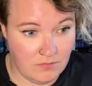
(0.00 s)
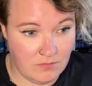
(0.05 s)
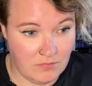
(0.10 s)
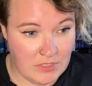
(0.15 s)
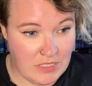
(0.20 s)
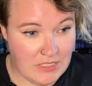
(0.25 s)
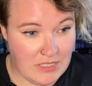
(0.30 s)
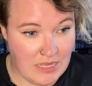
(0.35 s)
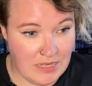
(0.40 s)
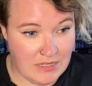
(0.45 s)

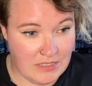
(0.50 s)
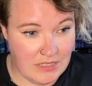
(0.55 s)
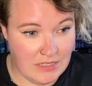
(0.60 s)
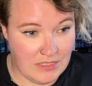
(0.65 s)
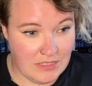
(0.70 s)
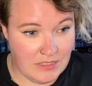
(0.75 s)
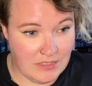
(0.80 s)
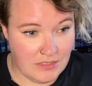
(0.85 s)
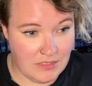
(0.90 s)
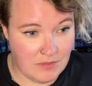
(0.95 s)
Is that a
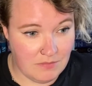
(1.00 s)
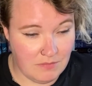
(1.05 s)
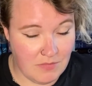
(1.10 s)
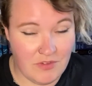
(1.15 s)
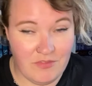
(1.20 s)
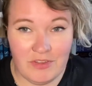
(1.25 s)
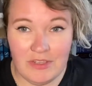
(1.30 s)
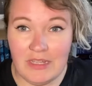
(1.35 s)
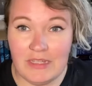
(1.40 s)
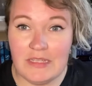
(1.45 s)
sentence? I
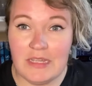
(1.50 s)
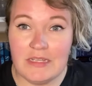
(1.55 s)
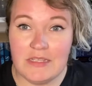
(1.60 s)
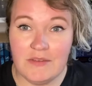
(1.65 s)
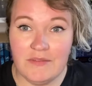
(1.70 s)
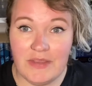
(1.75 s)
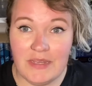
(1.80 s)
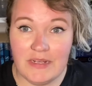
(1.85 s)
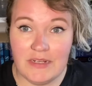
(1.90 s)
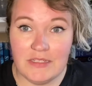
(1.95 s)
feel like that's a
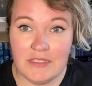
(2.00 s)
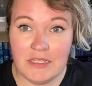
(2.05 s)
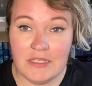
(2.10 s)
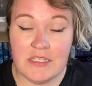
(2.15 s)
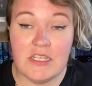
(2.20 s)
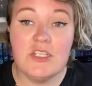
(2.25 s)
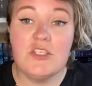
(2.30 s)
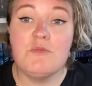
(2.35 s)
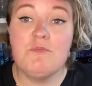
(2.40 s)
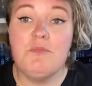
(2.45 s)
vaguely
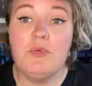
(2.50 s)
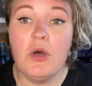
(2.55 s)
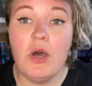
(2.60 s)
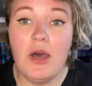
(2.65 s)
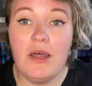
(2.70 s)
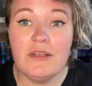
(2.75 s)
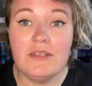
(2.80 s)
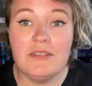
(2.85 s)
sentence. But